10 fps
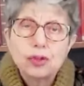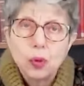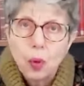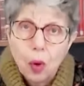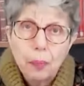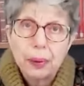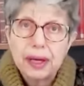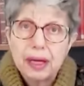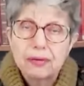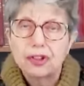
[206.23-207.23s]

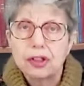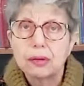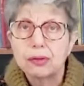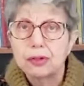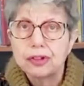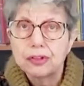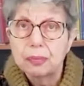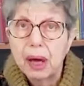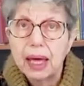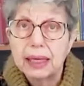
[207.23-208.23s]
warping of children's
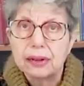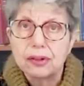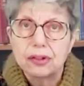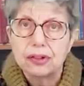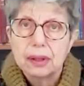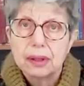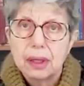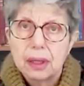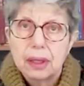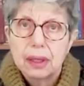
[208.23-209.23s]
minds
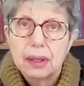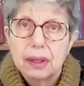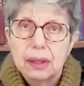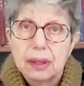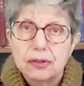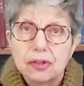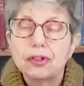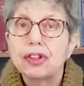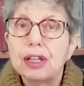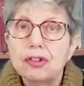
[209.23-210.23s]

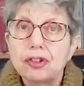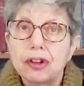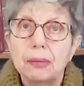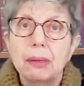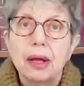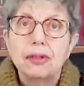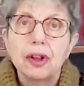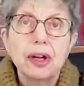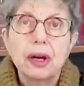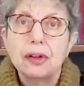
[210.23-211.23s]
to teach them
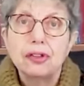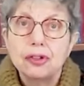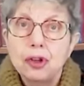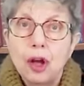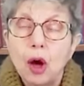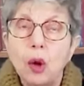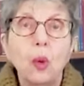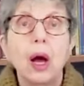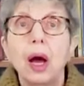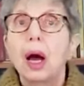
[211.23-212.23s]
that there is
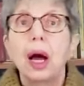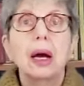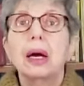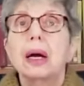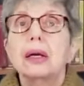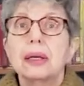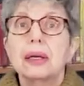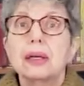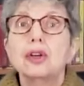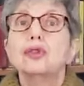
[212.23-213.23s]
no
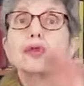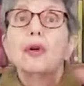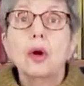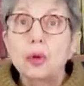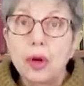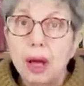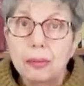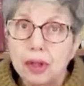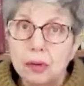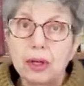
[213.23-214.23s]

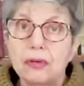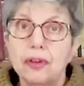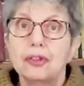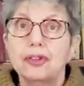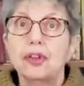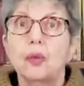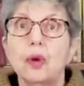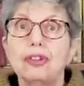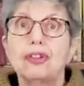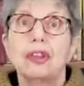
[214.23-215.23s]
grown-up universe to
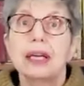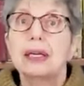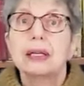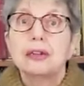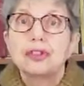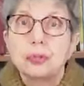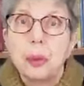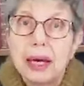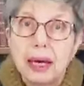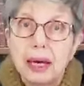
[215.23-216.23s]
which they could
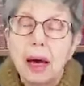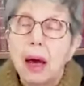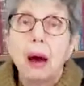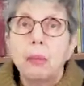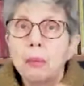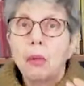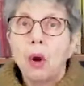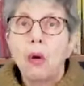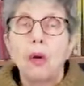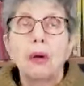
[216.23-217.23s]
aspire
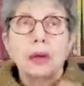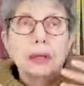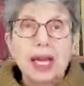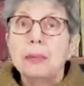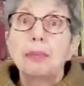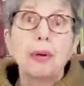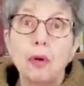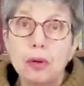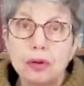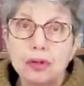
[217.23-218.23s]
more
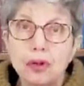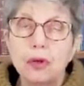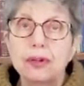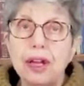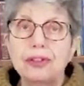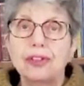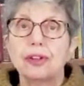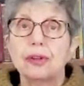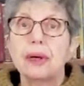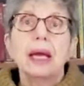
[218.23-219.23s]
important or
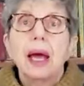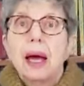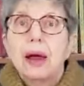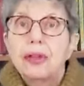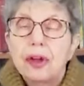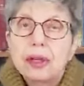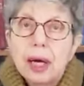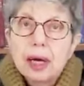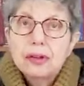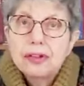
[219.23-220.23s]
necessary
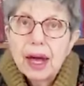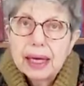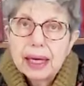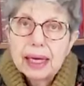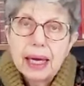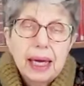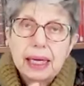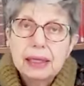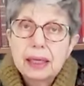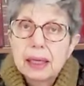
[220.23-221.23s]
than dying
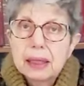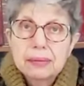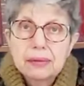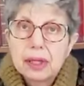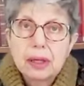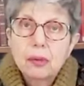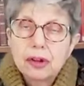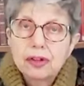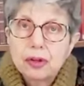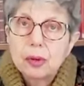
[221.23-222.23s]
in a, you know,
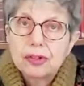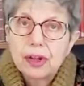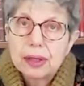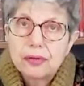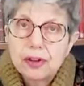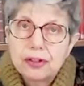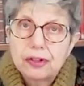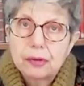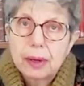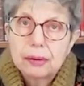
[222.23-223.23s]
with a suicide
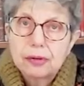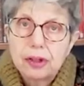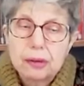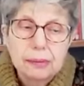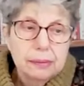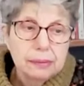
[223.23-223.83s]
vest around you.